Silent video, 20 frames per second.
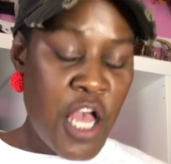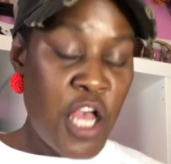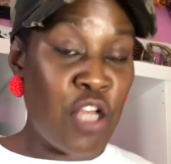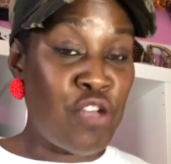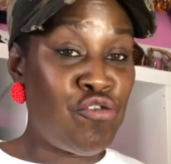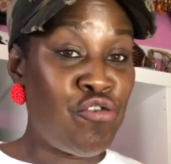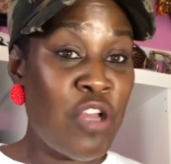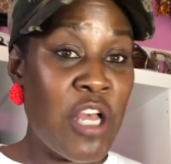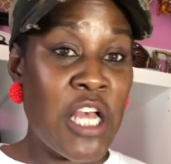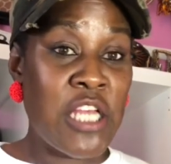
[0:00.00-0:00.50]

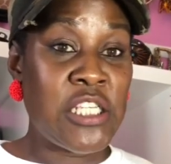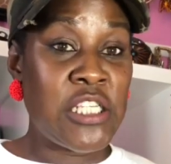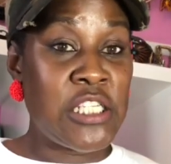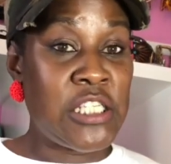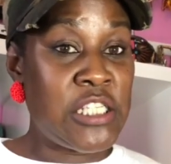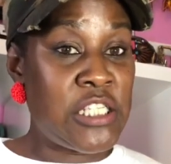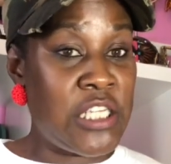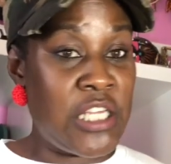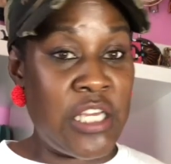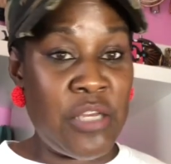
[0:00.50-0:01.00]
As you guys
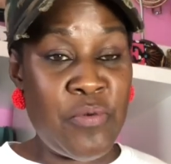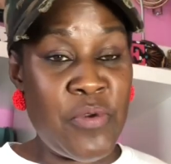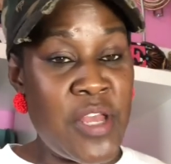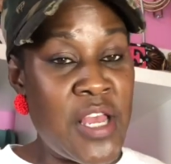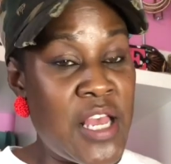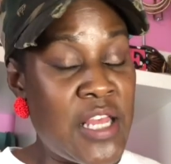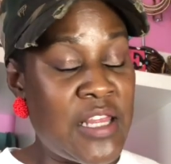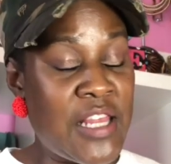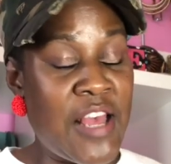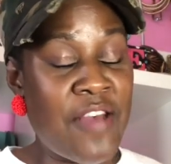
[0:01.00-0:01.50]
can see, we
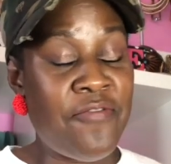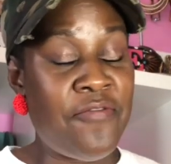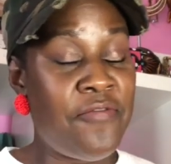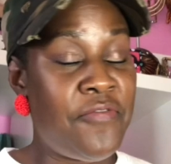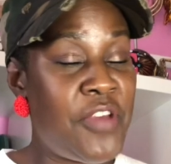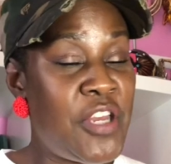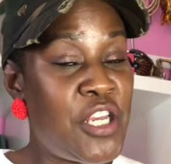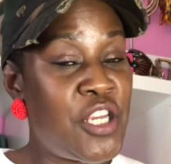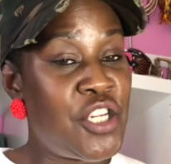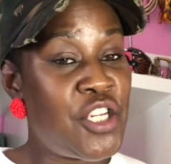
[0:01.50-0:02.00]
have that
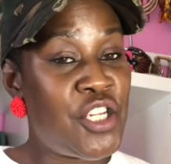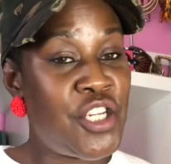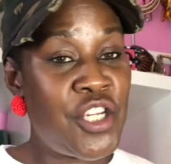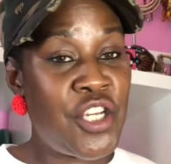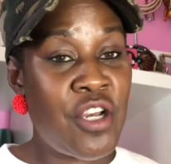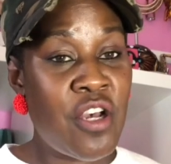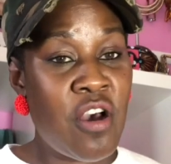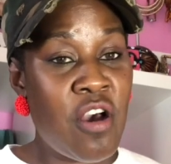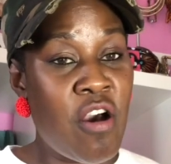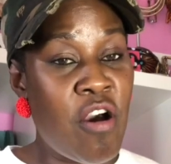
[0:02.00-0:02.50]
fish.